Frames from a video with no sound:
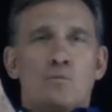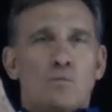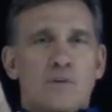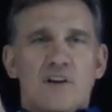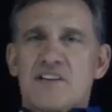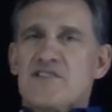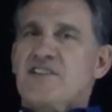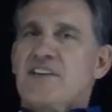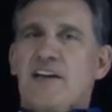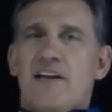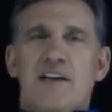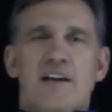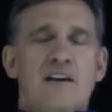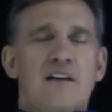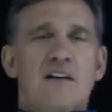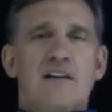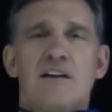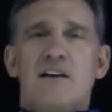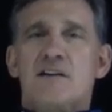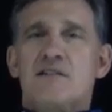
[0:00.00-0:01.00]
Let's get
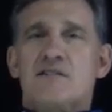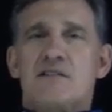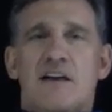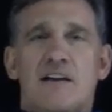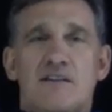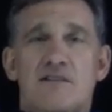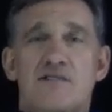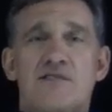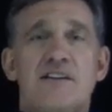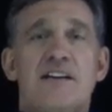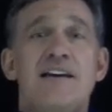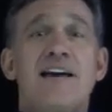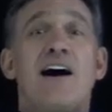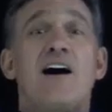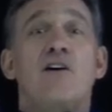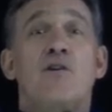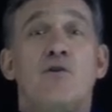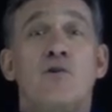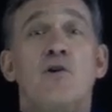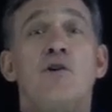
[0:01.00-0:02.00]
into this and see
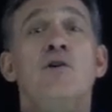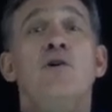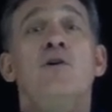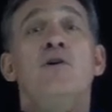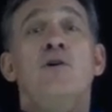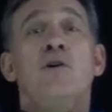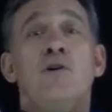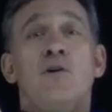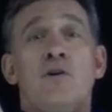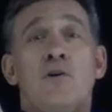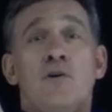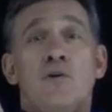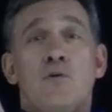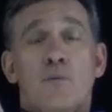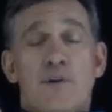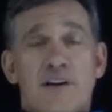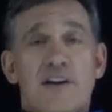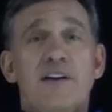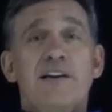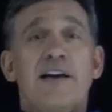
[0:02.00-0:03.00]
how good
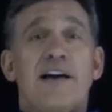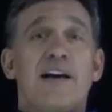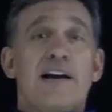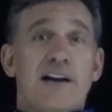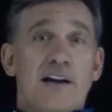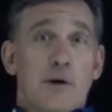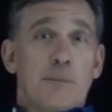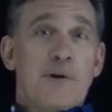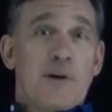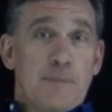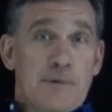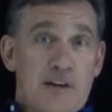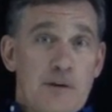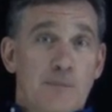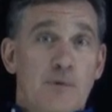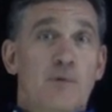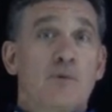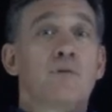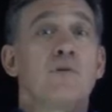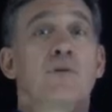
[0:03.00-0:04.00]
we can get at helping
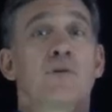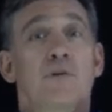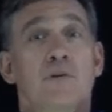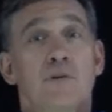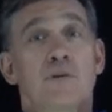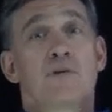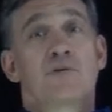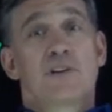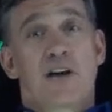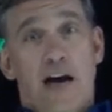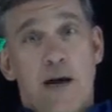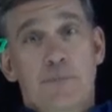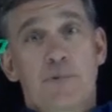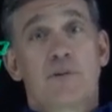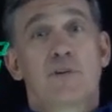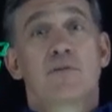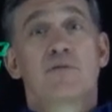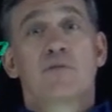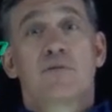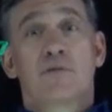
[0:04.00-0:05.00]
people type
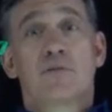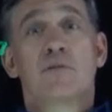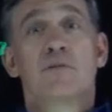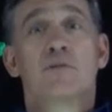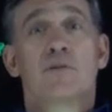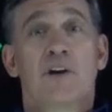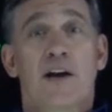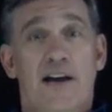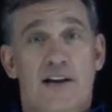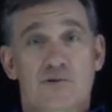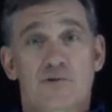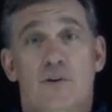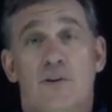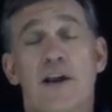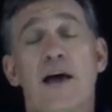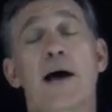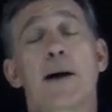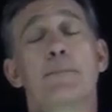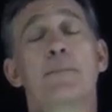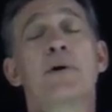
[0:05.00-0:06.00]
of hands-on
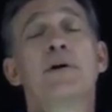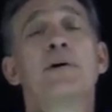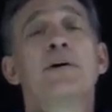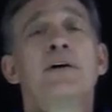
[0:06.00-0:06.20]
lab.